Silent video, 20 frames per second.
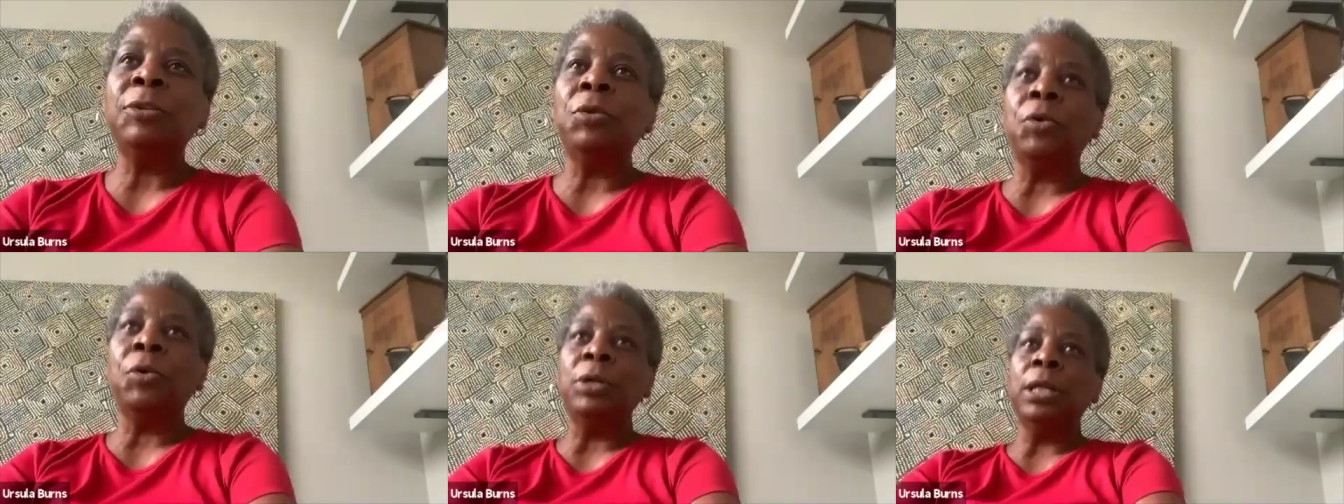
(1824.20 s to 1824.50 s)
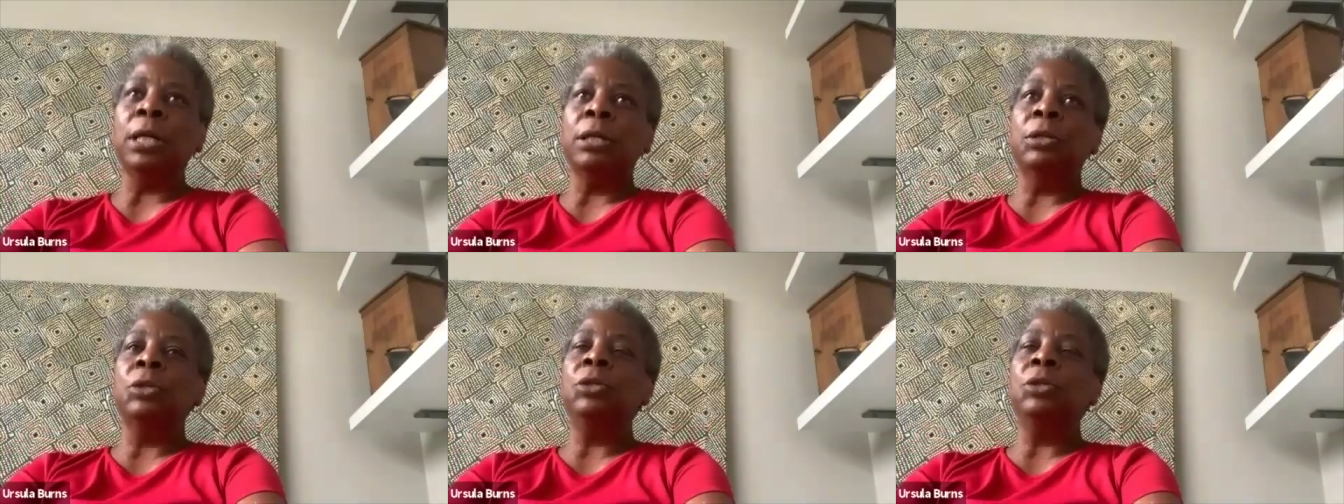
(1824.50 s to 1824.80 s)

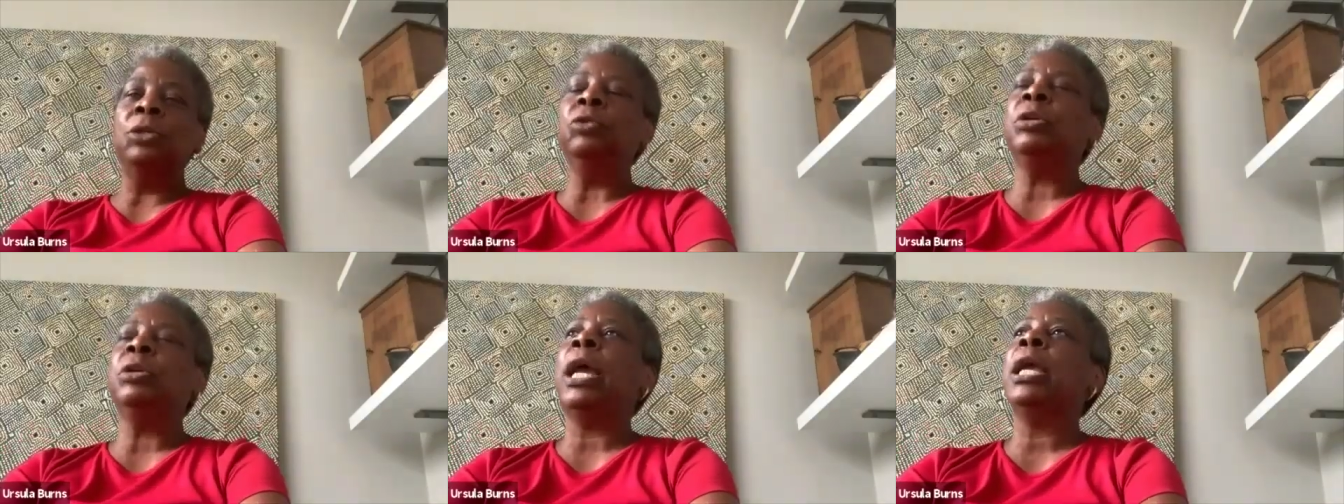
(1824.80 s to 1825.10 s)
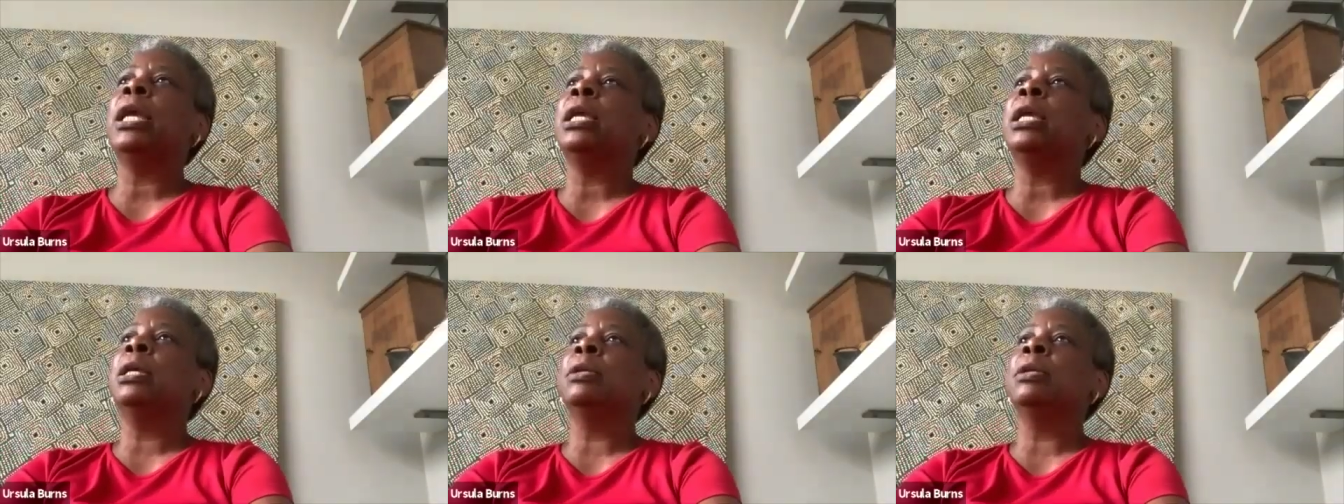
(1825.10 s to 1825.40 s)
earlier, the
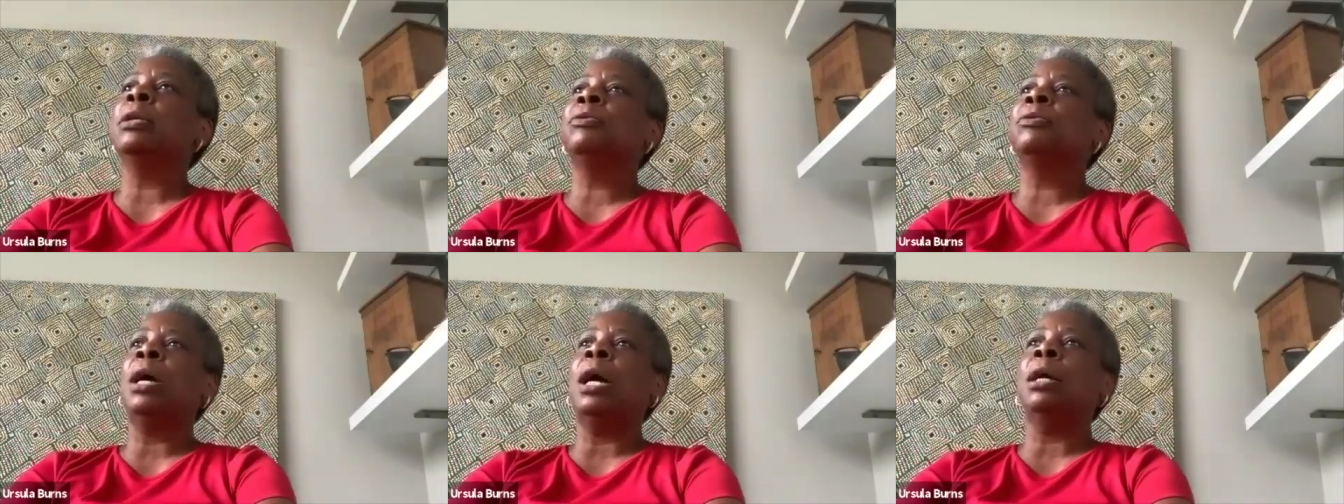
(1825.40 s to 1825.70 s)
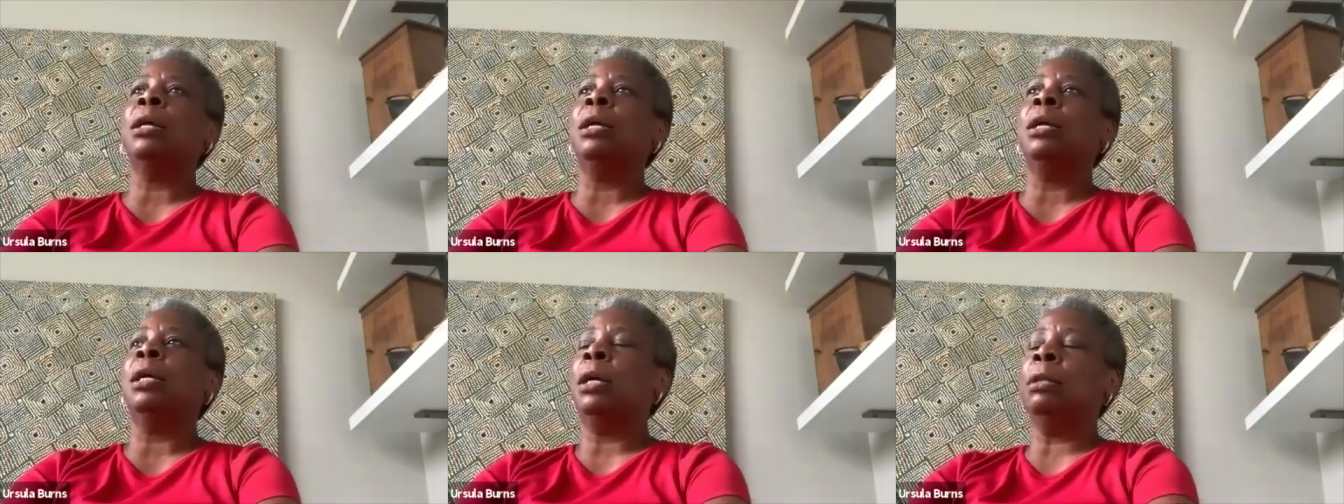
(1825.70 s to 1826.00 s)
UK is
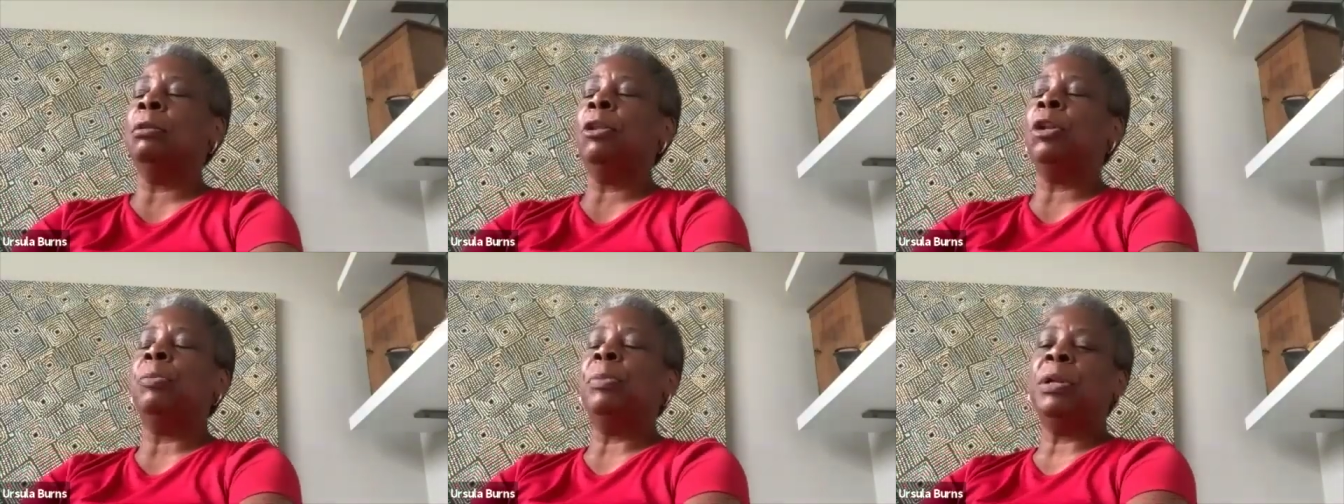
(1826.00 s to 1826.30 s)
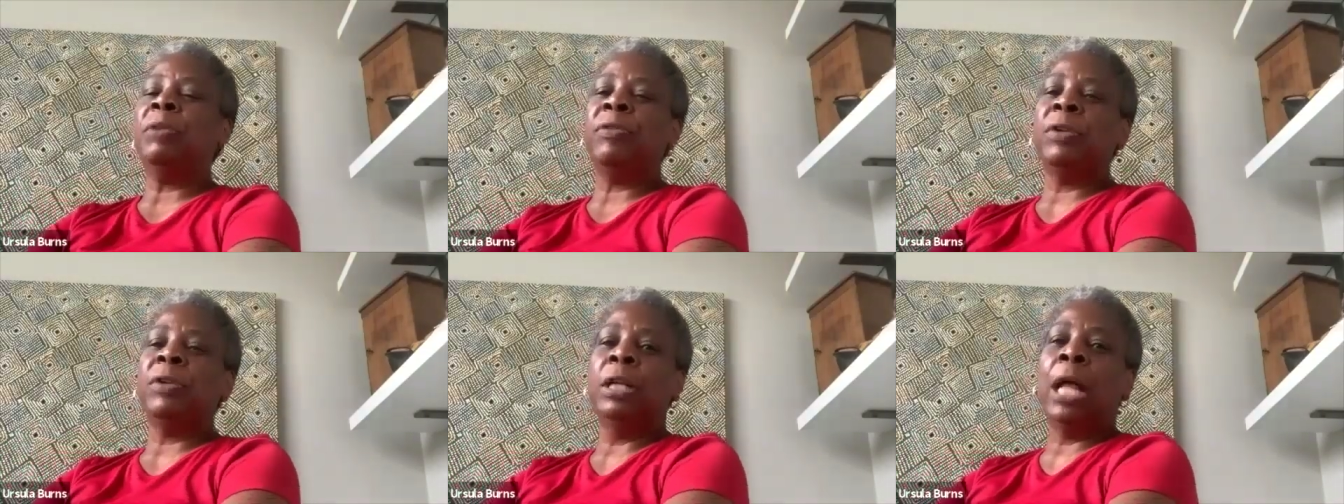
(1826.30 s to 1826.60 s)
a little
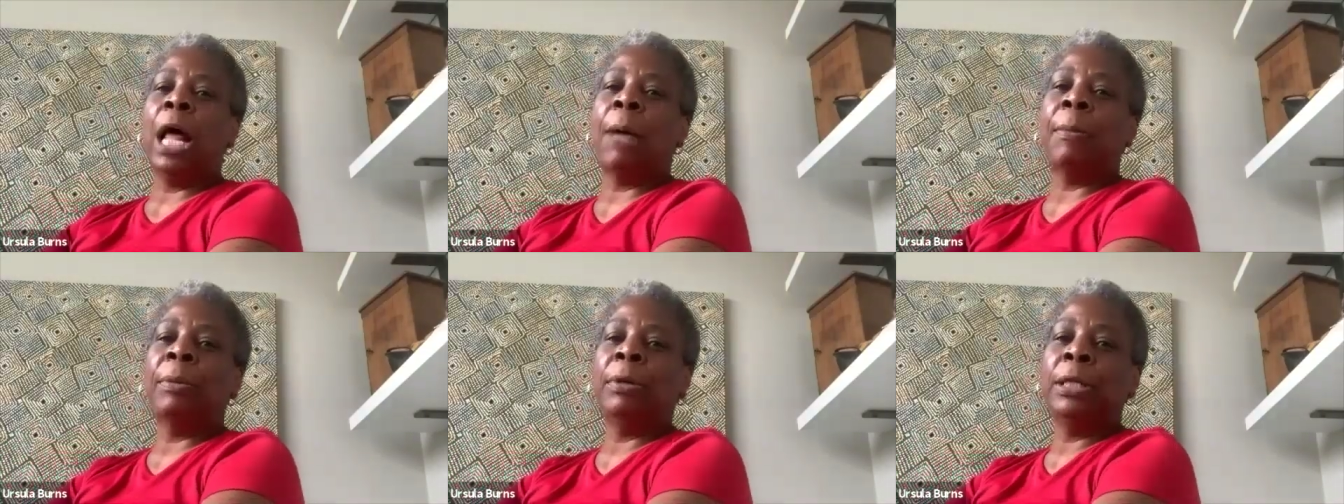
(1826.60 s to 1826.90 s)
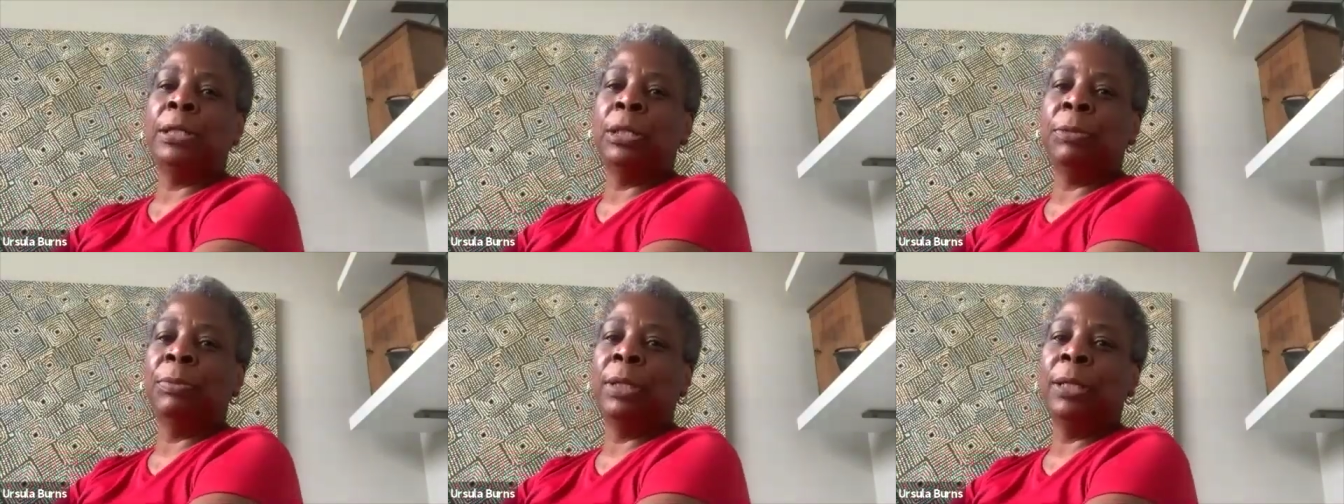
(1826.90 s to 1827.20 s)
bit of an
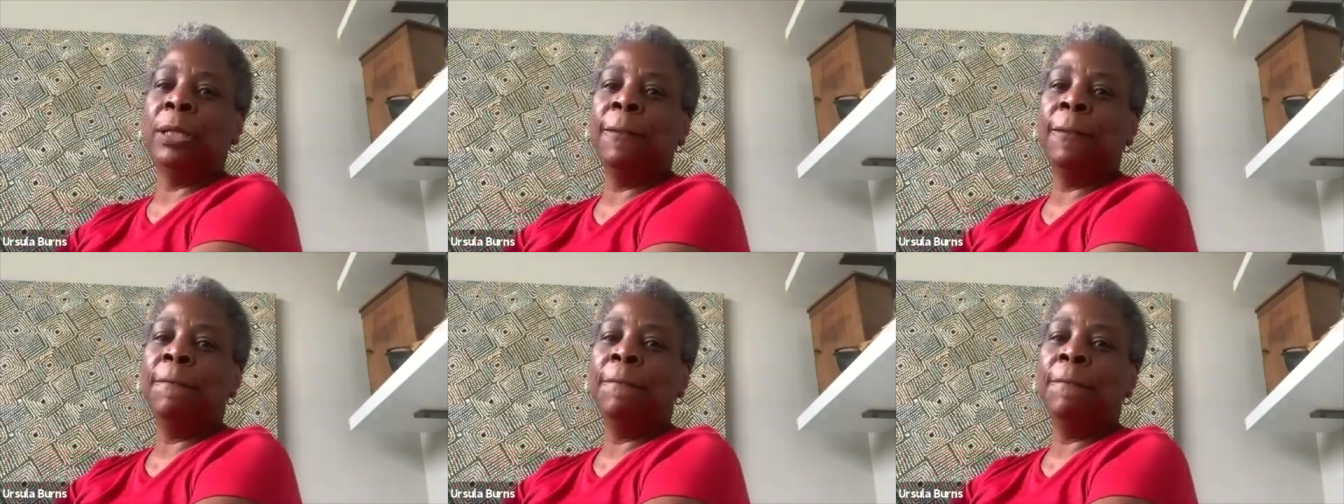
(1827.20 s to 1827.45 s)
anomaly to me.